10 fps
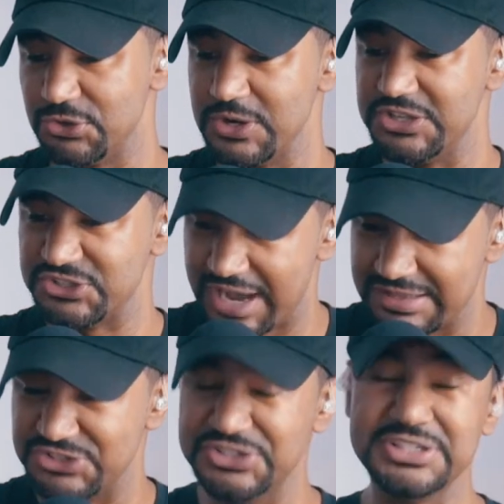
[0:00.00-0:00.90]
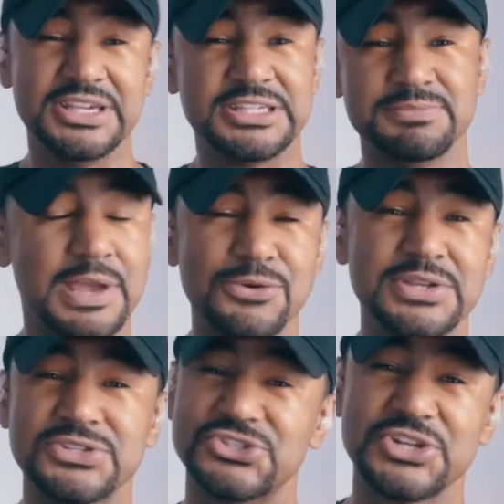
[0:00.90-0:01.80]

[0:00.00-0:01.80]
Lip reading: or a challenging experience,